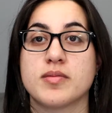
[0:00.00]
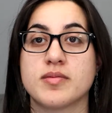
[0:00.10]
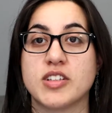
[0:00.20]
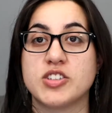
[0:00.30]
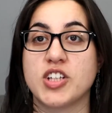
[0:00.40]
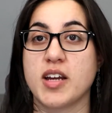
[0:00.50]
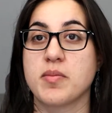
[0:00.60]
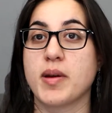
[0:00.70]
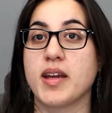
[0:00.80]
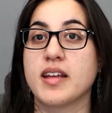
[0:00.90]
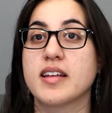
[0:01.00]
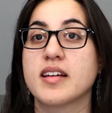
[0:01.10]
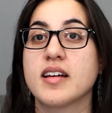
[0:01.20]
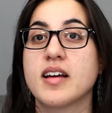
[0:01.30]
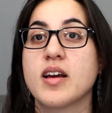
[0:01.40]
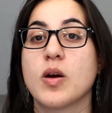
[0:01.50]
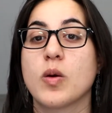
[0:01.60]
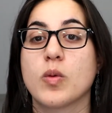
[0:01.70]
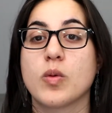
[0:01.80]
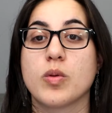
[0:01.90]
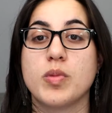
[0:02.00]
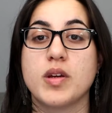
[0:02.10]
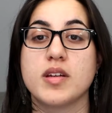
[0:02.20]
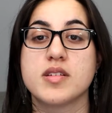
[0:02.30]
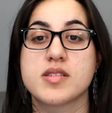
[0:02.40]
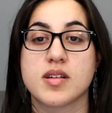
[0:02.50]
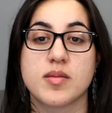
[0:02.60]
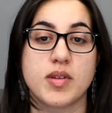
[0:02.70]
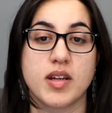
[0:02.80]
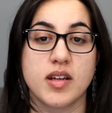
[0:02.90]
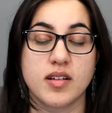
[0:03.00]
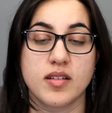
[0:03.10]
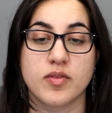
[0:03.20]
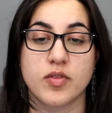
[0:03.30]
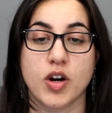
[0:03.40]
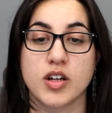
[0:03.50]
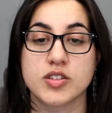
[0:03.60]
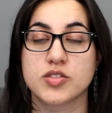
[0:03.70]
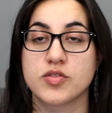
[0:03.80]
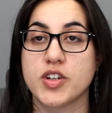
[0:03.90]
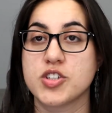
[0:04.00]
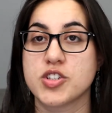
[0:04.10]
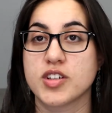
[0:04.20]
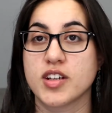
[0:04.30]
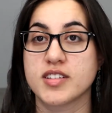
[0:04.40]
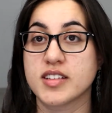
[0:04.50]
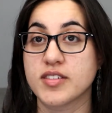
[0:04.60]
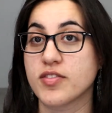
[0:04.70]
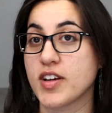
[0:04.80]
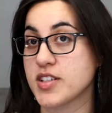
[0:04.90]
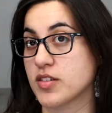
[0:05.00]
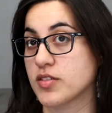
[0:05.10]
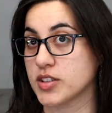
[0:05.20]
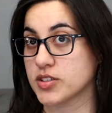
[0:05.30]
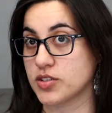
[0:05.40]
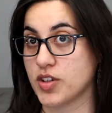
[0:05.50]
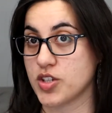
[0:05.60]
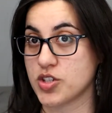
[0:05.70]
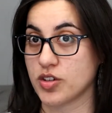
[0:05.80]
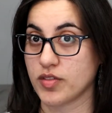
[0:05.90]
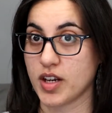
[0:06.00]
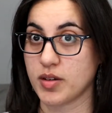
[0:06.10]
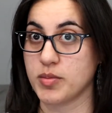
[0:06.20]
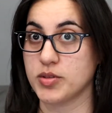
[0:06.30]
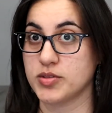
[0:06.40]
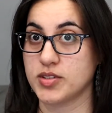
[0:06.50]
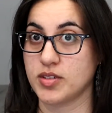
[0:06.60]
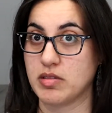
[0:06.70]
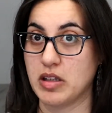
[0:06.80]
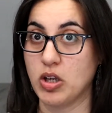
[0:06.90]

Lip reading: the giant panda will be something for conservation. It's the face of conservation of animals, the